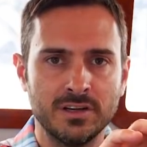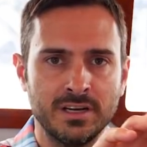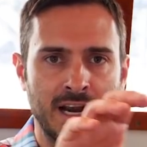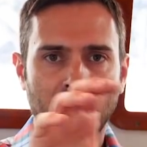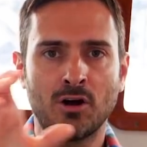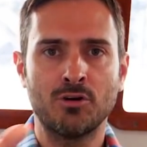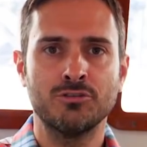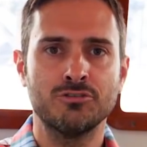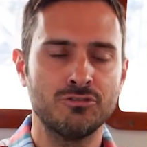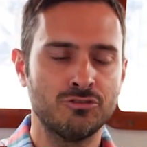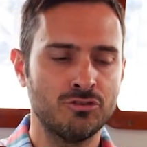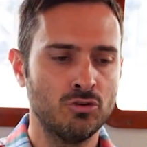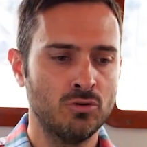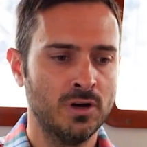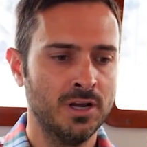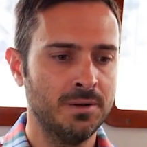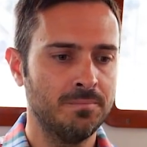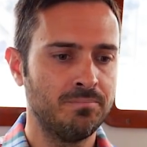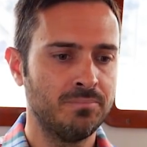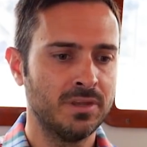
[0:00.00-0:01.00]
an arch to
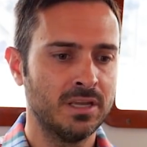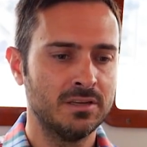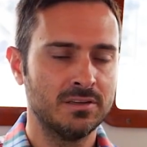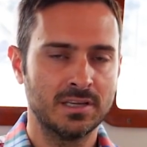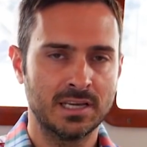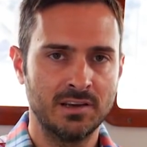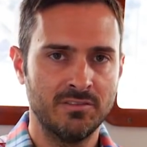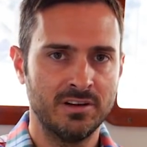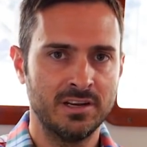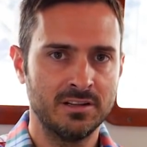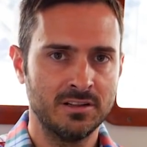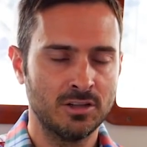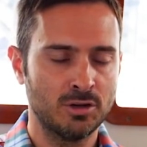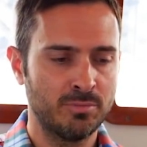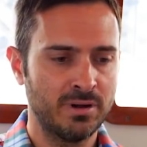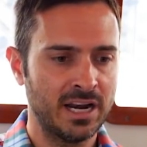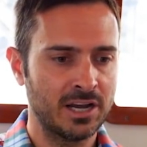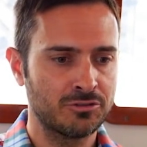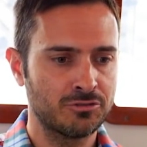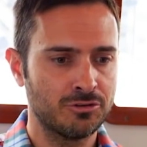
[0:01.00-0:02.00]
it, to give it a little
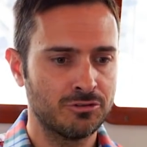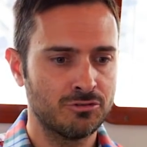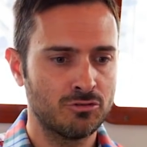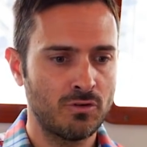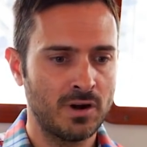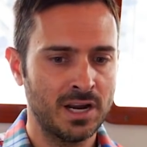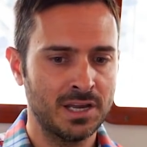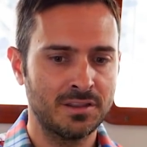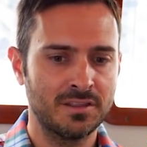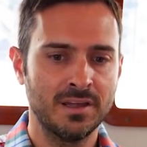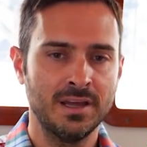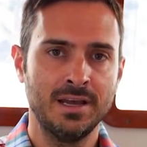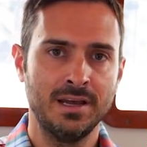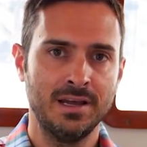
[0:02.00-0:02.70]
bit extra strength.